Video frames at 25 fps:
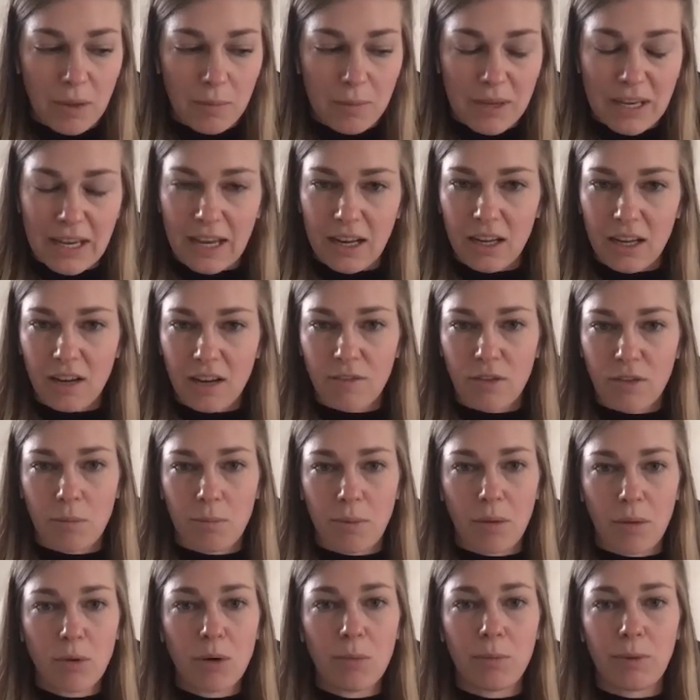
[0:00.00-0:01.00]
the beginning of the
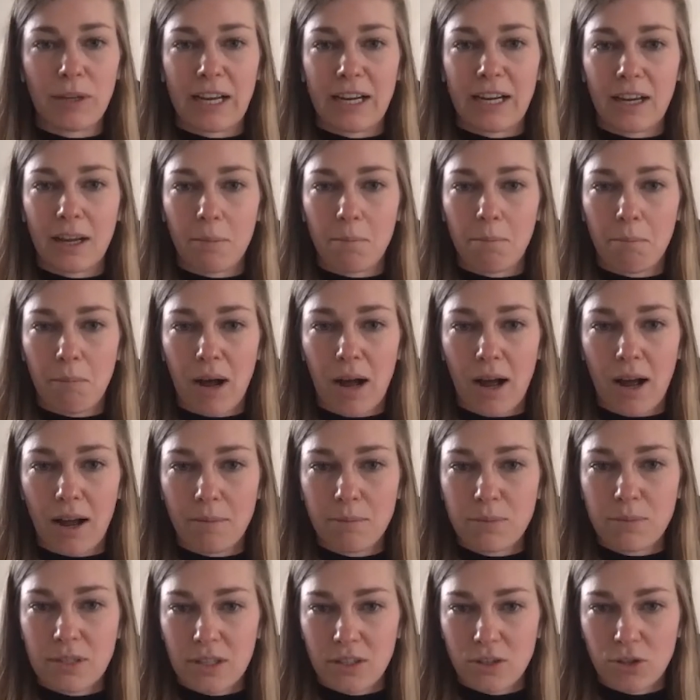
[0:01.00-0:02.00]
bubble planning,
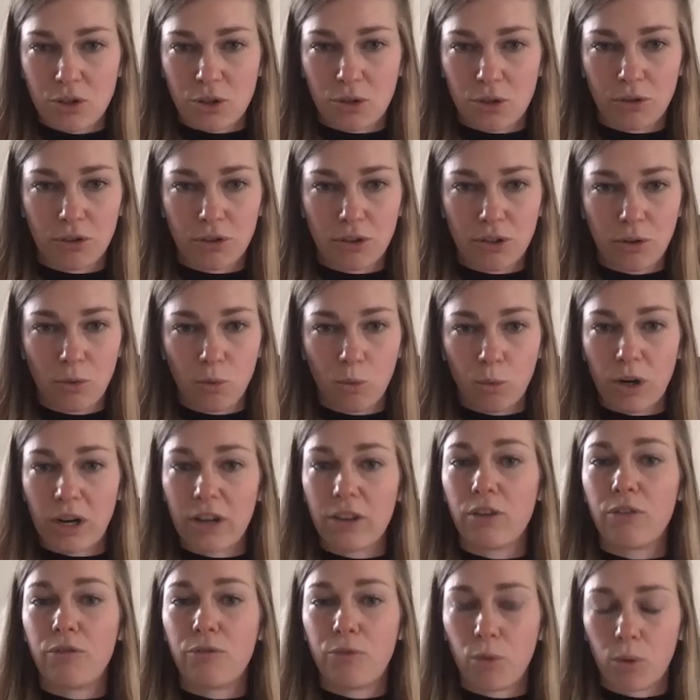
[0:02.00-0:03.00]
moms and children were at
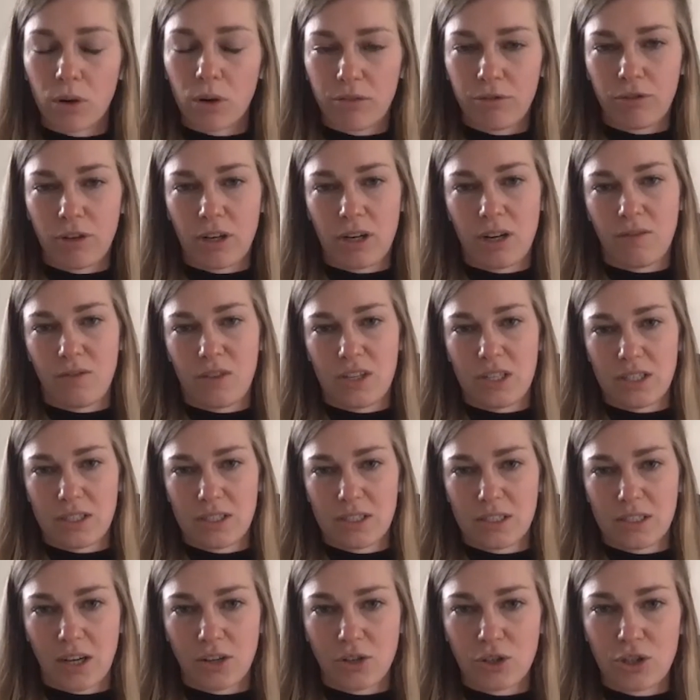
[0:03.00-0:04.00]
the forefront of the
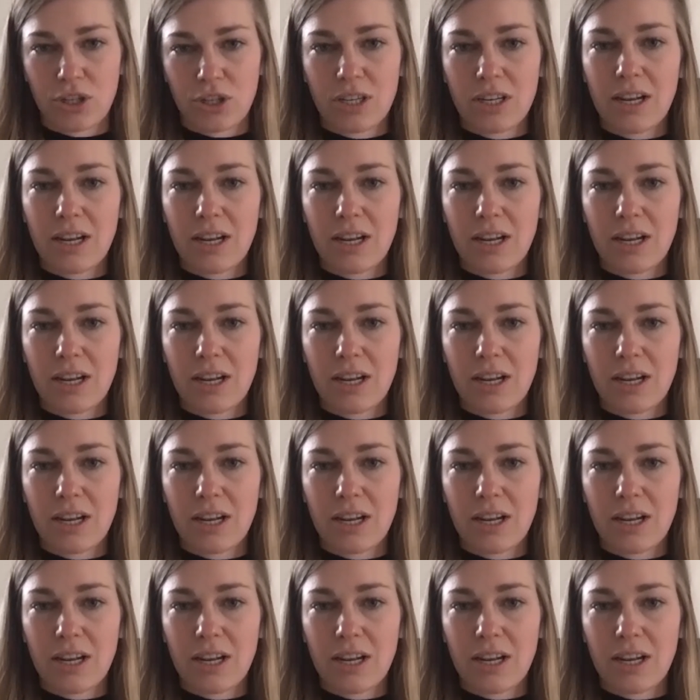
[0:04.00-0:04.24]
discussion.